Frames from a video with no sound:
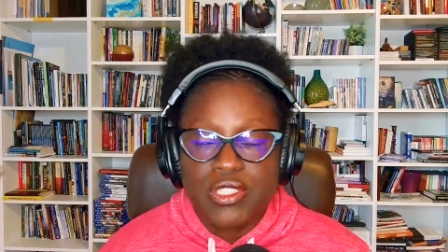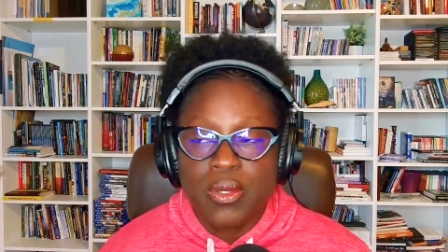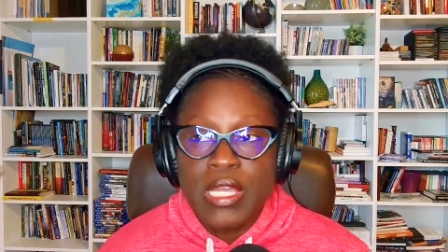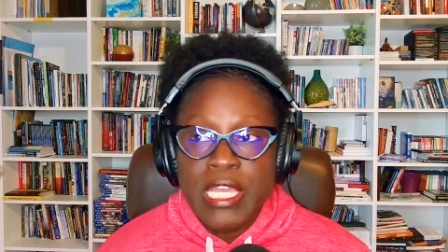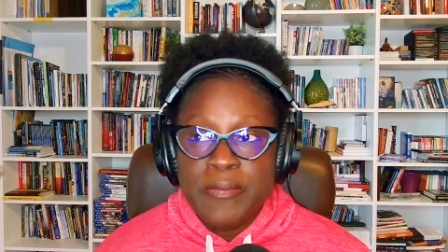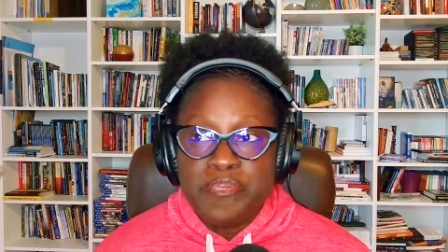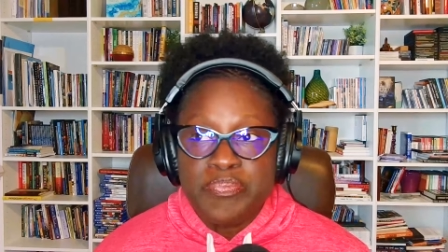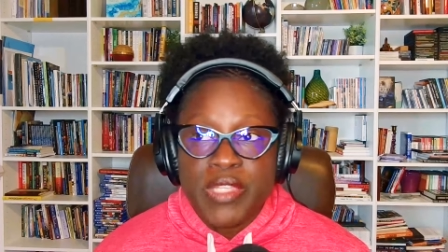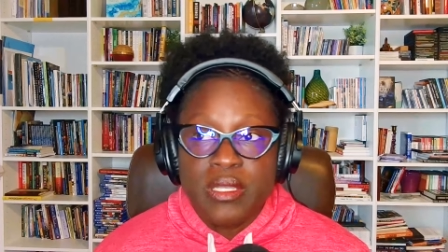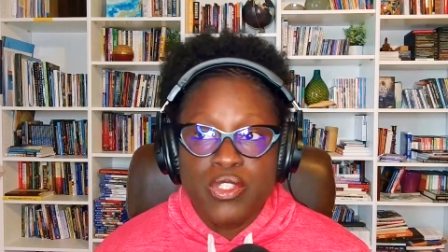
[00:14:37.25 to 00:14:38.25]
So
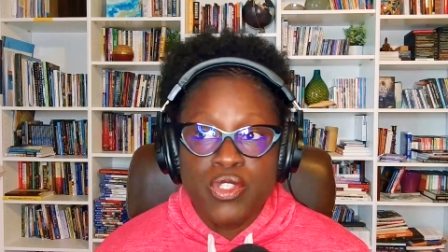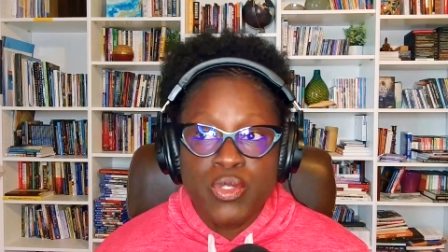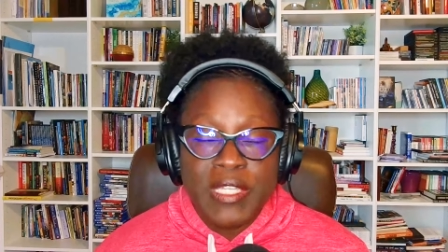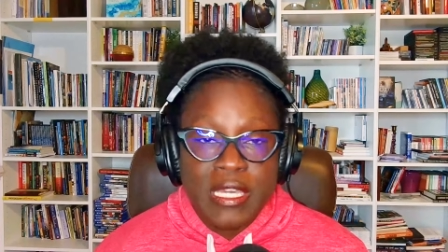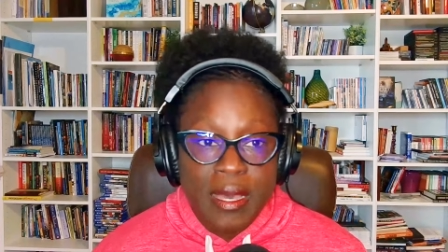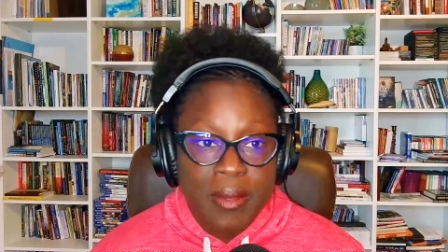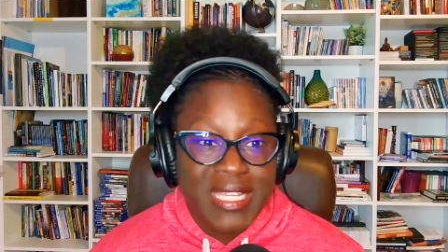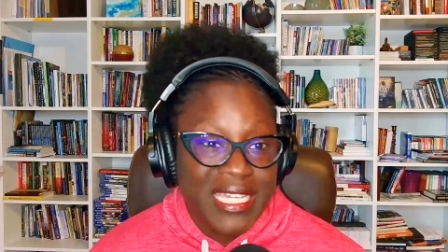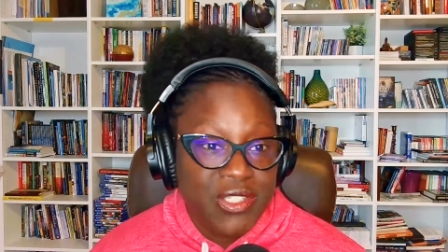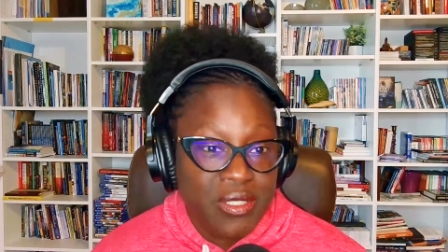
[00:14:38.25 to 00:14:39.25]
you become
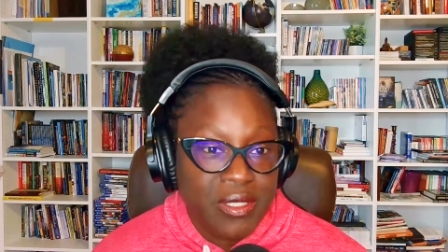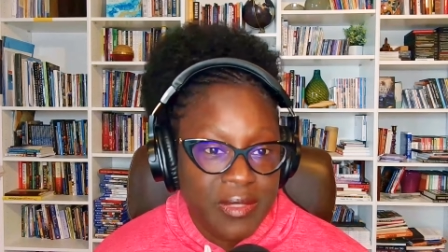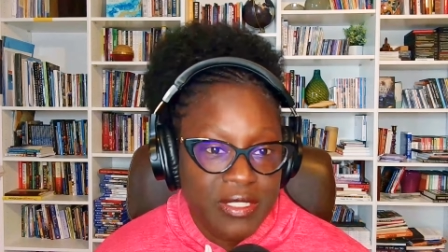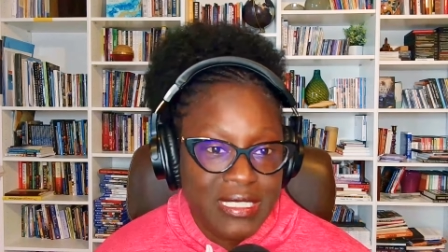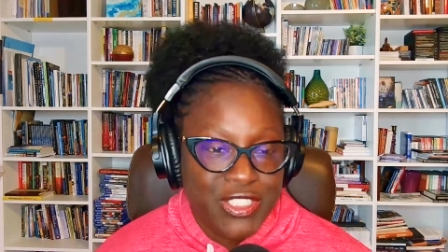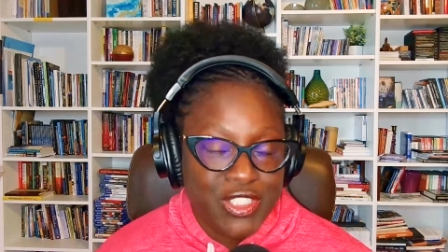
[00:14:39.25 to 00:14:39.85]
like your community.